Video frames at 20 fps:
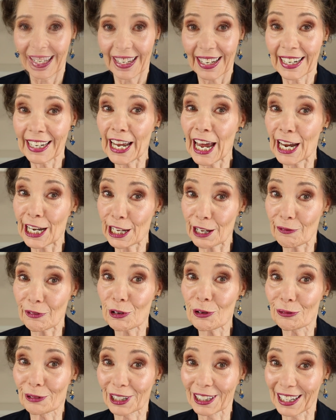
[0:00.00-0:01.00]
Can any of
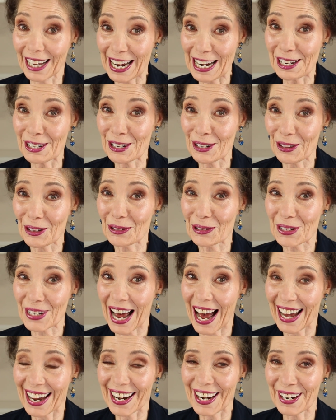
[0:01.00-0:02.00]
you relate to those
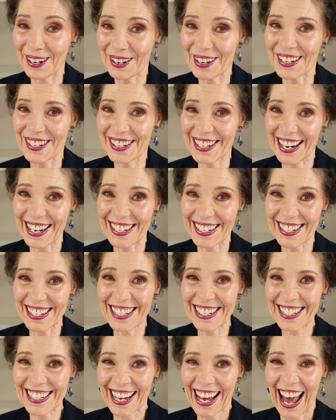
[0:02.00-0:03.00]
eye area
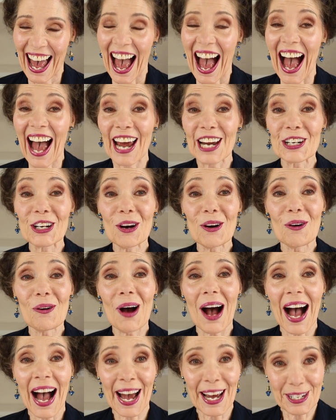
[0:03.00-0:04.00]
changes? I
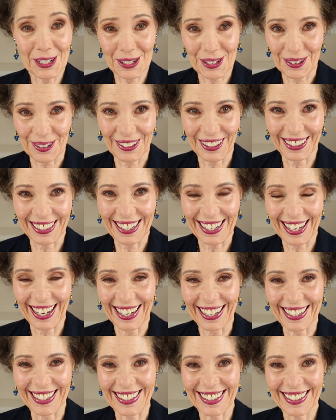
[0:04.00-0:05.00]
know I certainly
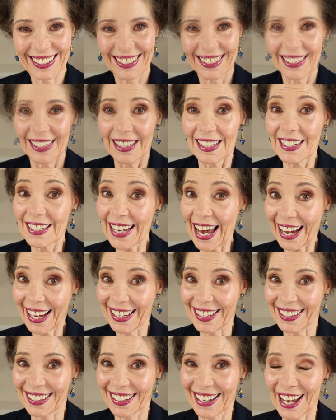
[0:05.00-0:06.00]
can.
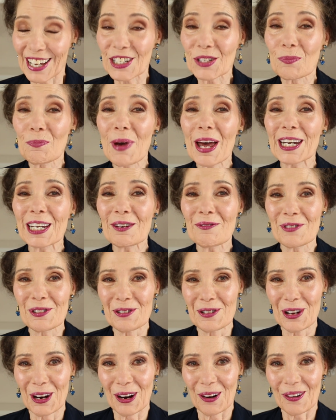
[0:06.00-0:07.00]
Second, as many of you
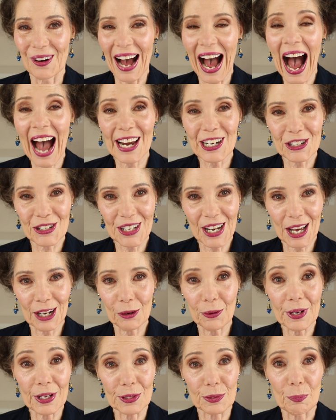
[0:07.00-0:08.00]
know,
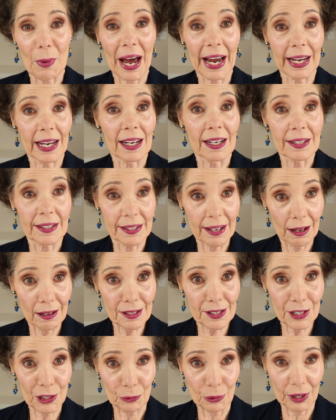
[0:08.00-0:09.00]
eyeshadow is my
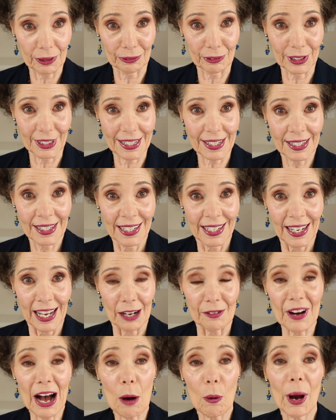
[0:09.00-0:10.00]
adult equivalent
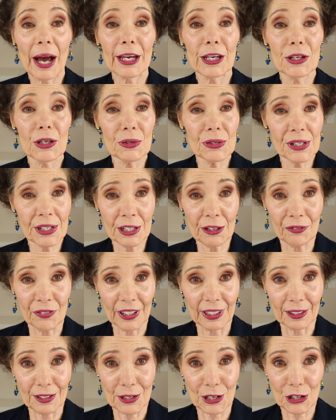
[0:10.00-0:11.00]
of how I used to
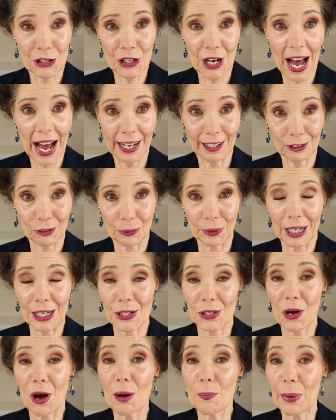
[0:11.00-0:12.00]
feel as a child when I
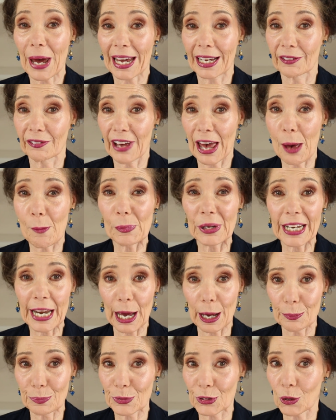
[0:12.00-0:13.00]
saw a bag of
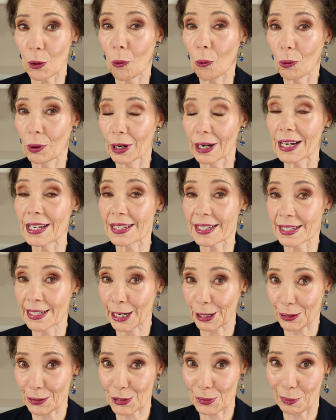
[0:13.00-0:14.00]
M&Ms or a
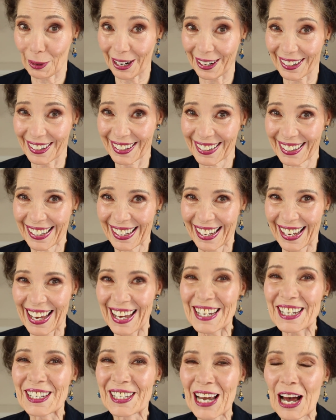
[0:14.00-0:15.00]
Snickers bar.
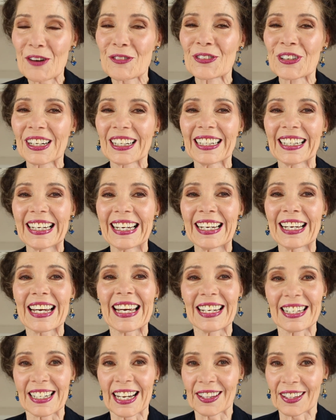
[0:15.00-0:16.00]
It definitely
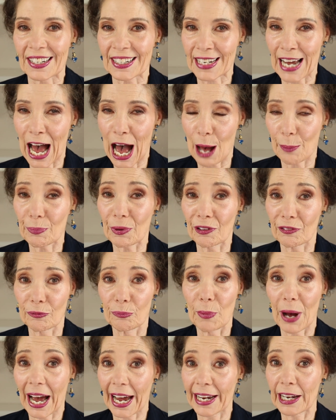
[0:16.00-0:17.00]
is at the top of
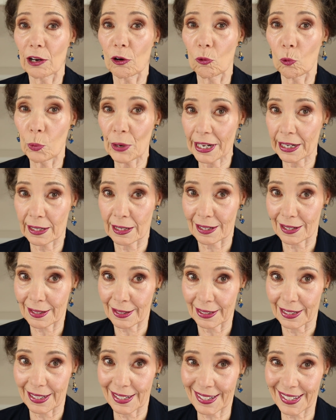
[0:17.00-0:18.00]
my weakness
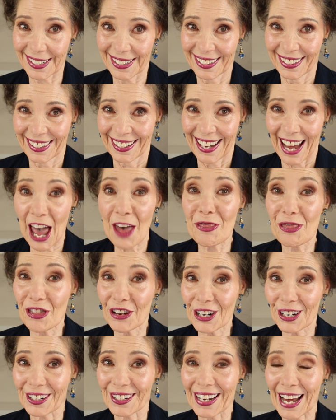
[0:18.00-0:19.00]
list. And
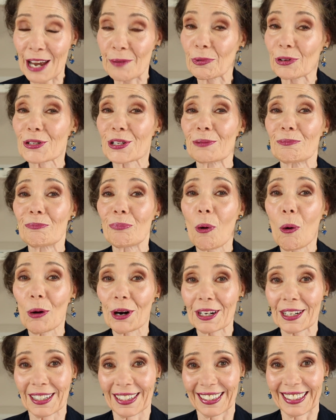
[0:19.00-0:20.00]
third, and most
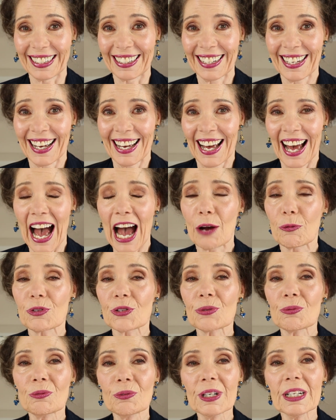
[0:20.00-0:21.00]
importantly, I
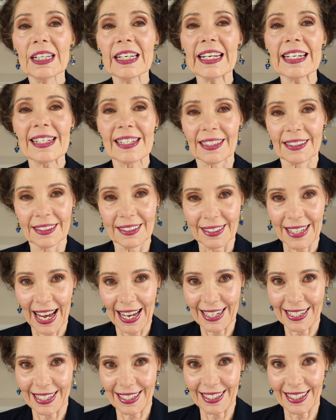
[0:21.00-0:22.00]
was really
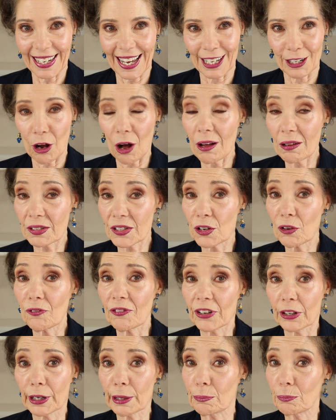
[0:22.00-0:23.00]
delighted and also
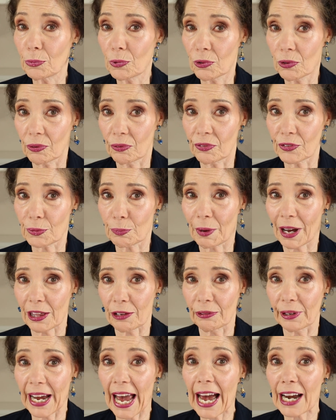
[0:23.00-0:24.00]
very moved by
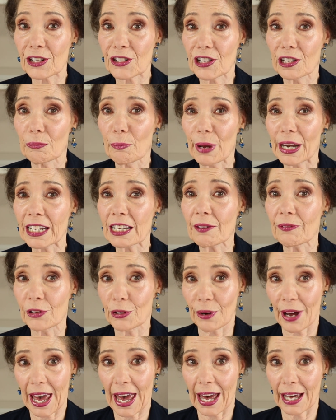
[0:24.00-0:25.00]
the reaction many of
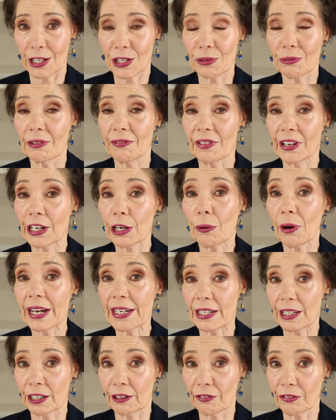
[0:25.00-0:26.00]
you had to a video I
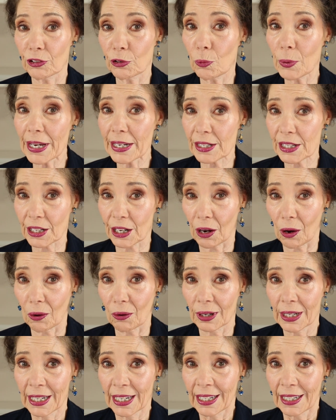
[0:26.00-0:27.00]
did a few weeks
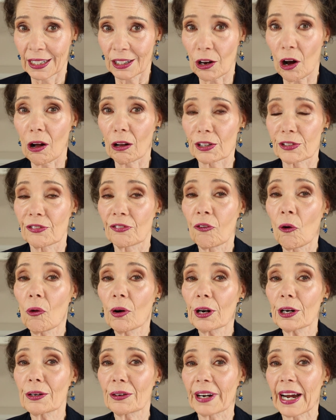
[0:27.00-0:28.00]
ago called
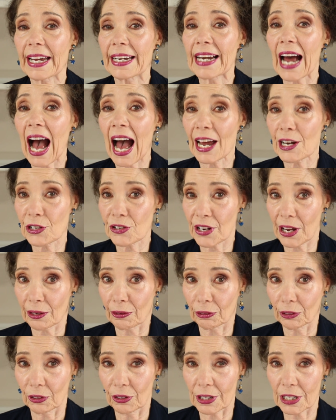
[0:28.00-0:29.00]
4 Great
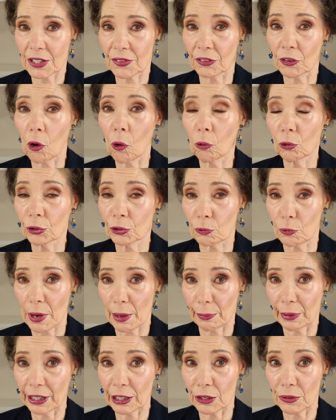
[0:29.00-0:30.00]
Eyeshadow Looks for Older
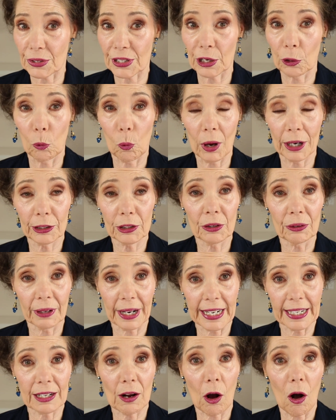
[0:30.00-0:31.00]
Women Using One
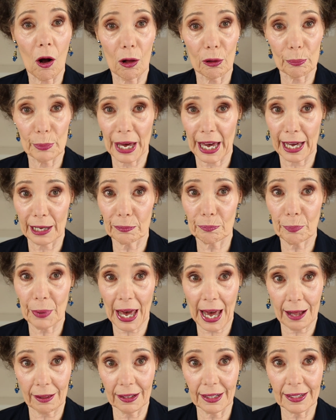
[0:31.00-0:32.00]
Great All Matte
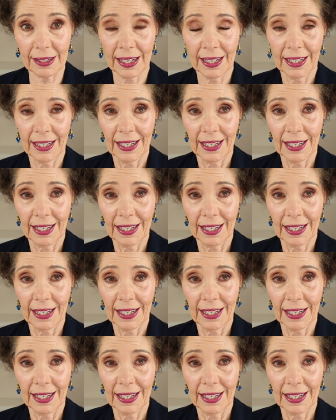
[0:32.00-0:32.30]
Palette.